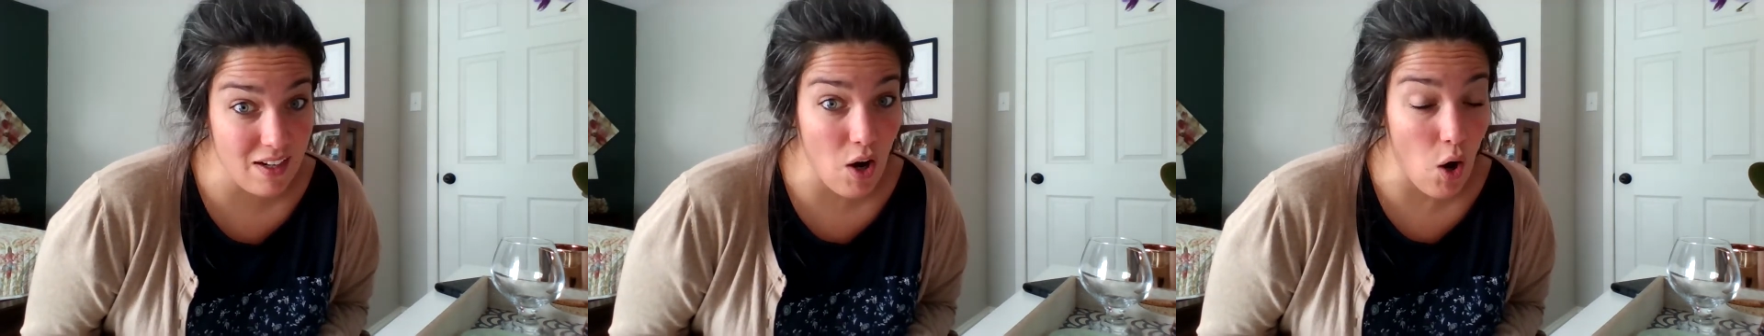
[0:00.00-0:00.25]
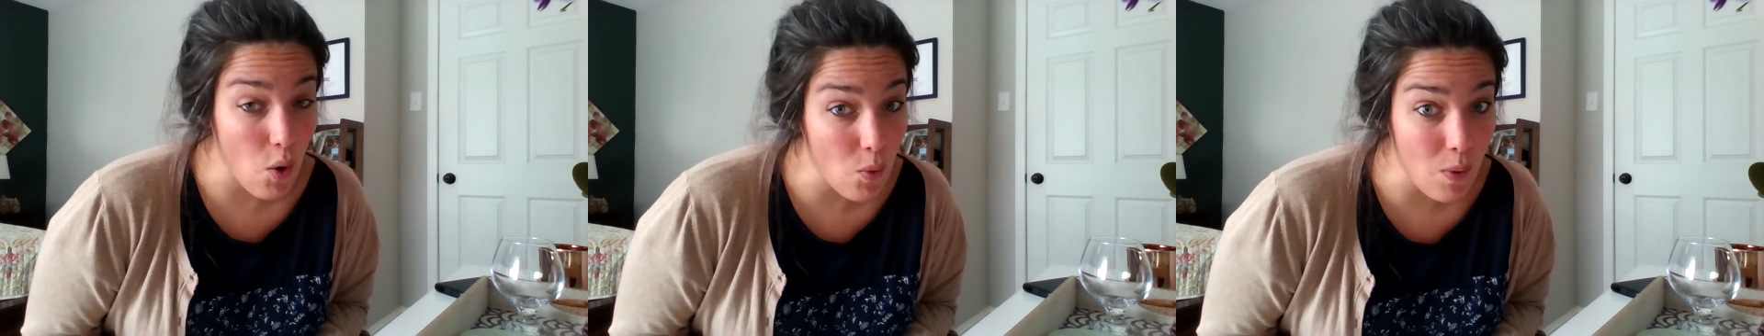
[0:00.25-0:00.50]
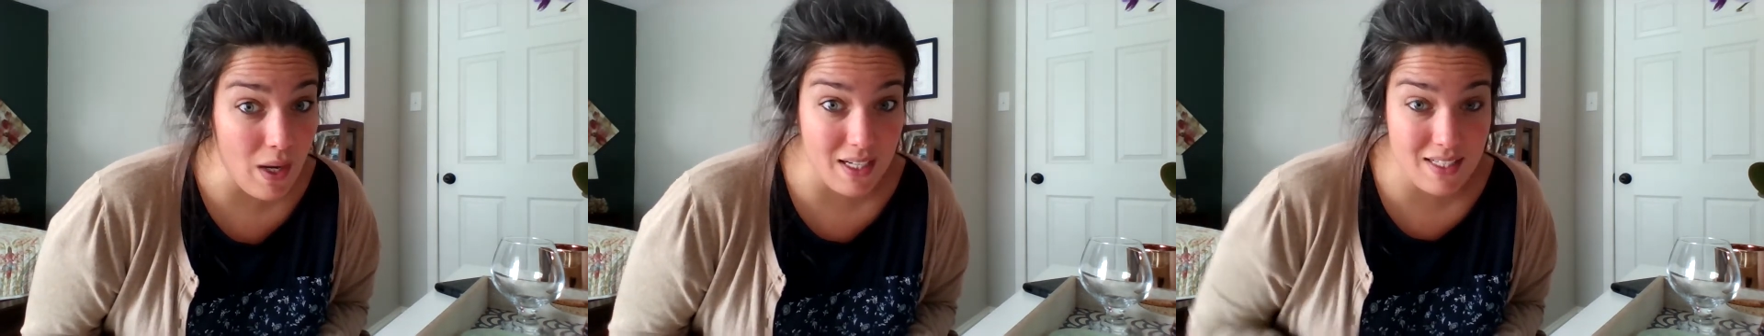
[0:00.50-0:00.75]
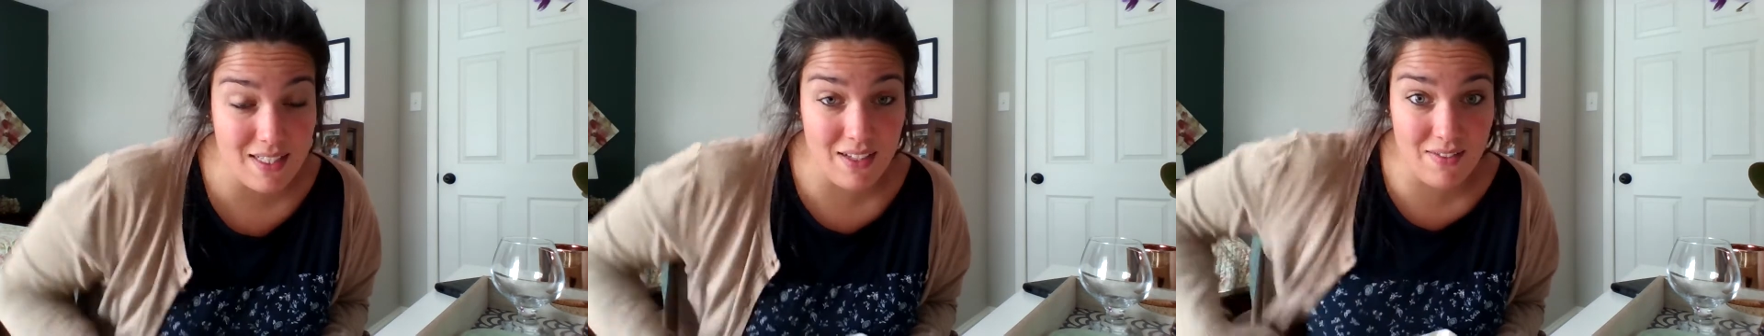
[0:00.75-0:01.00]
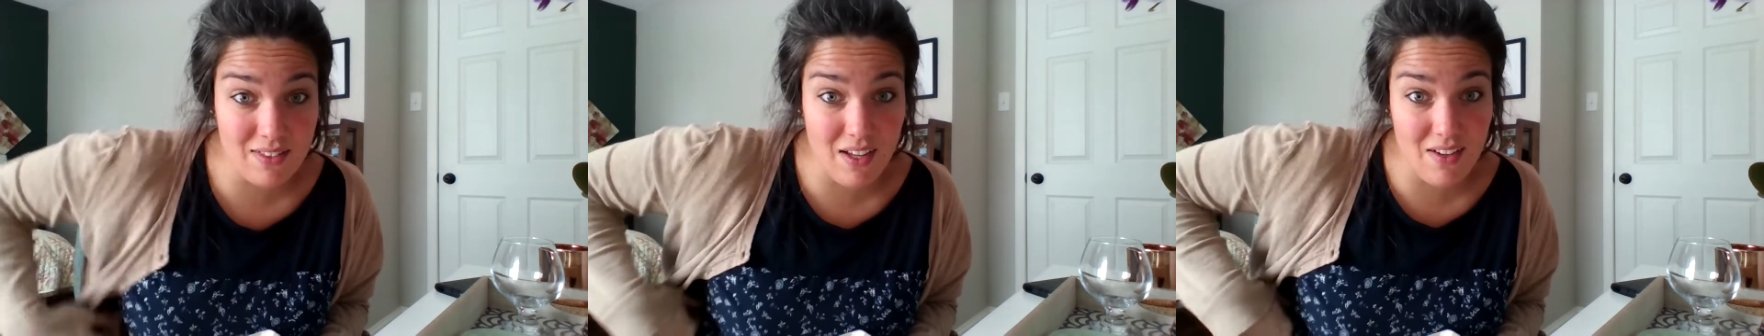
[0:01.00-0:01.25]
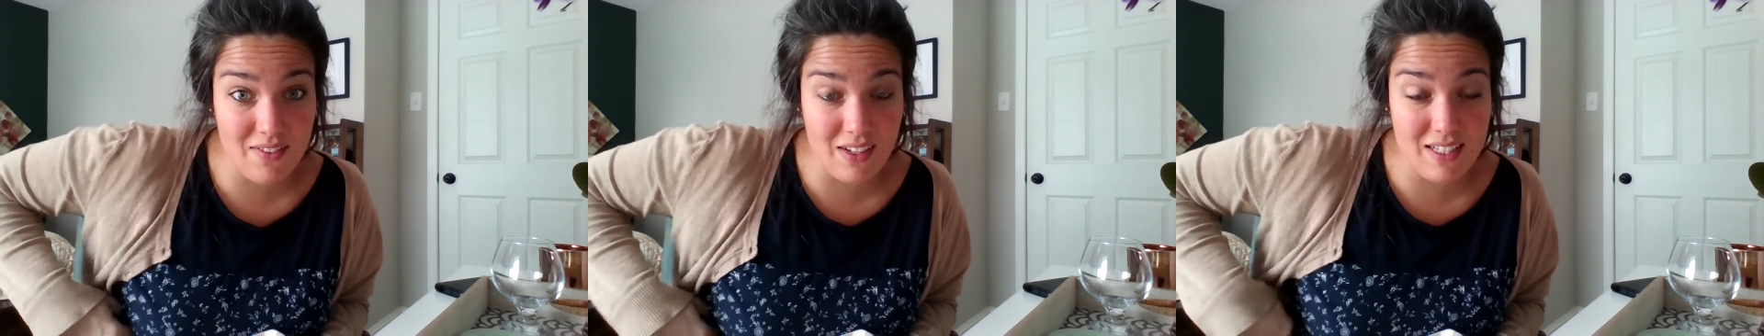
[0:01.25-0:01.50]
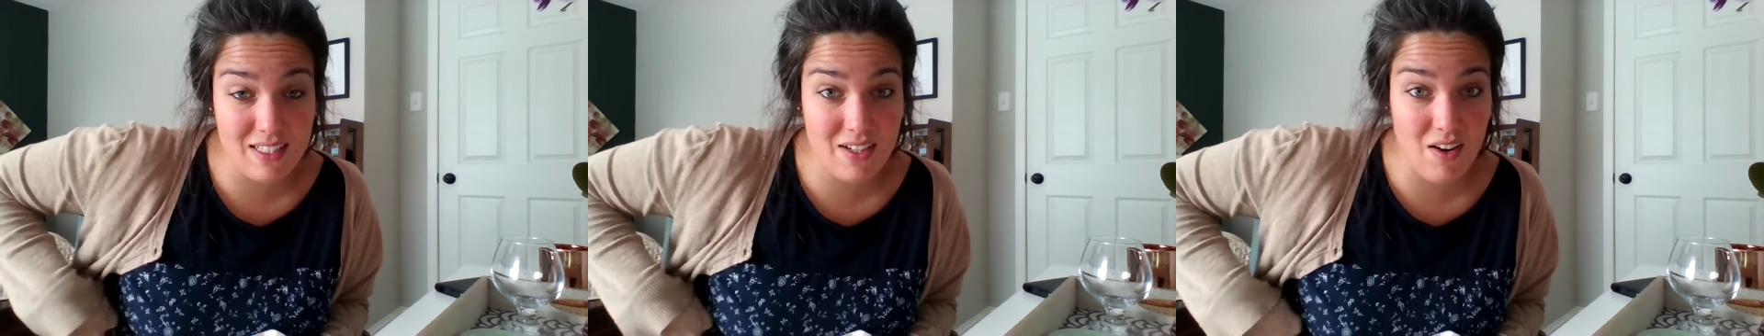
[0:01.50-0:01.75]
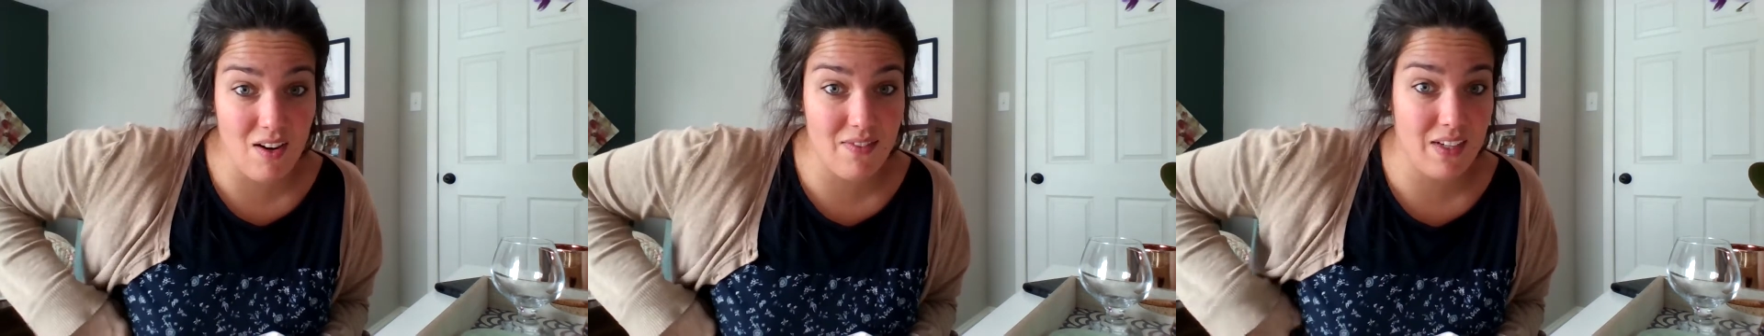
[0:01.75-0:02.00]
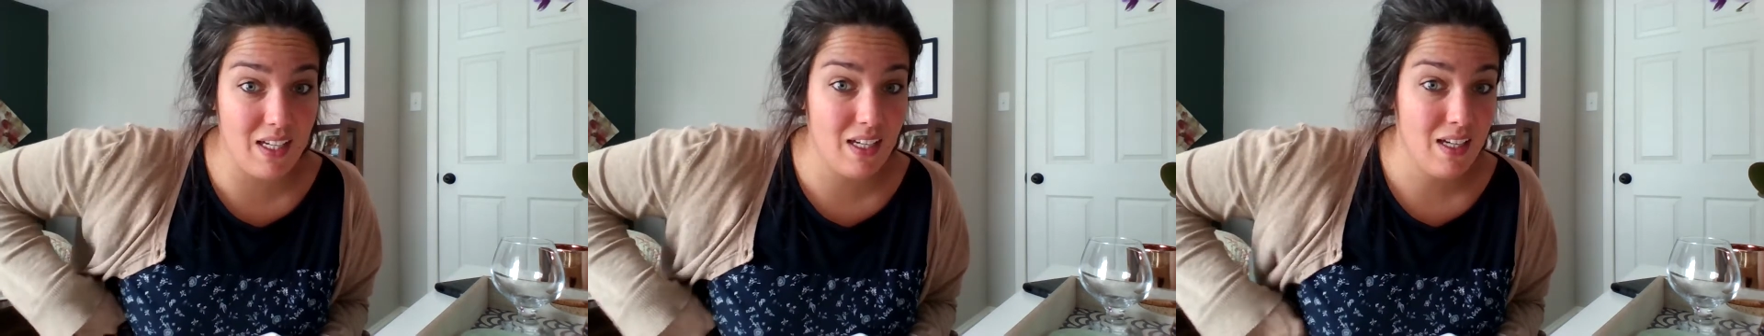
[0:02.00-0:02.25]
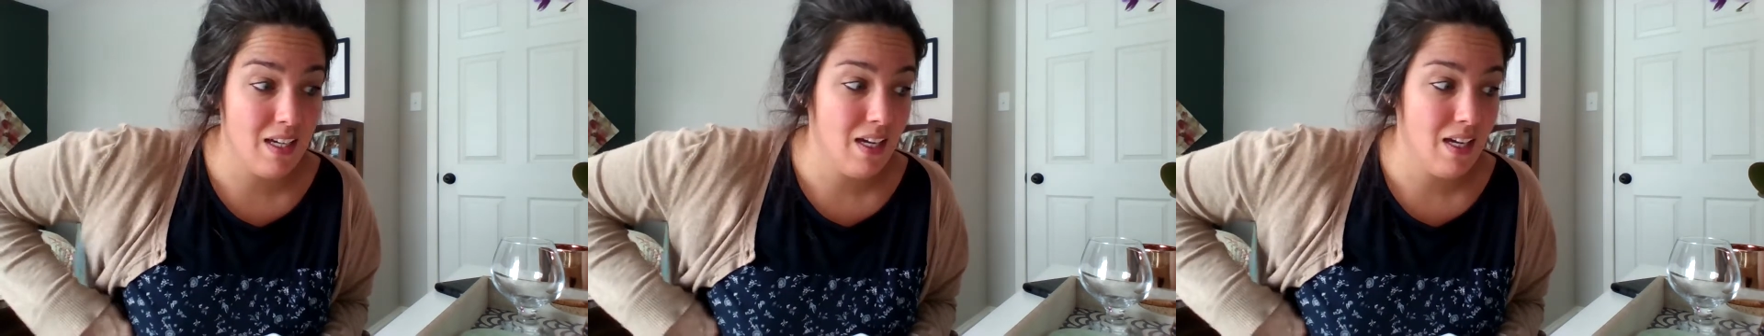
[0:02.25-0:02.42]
Always have loved iced coffee,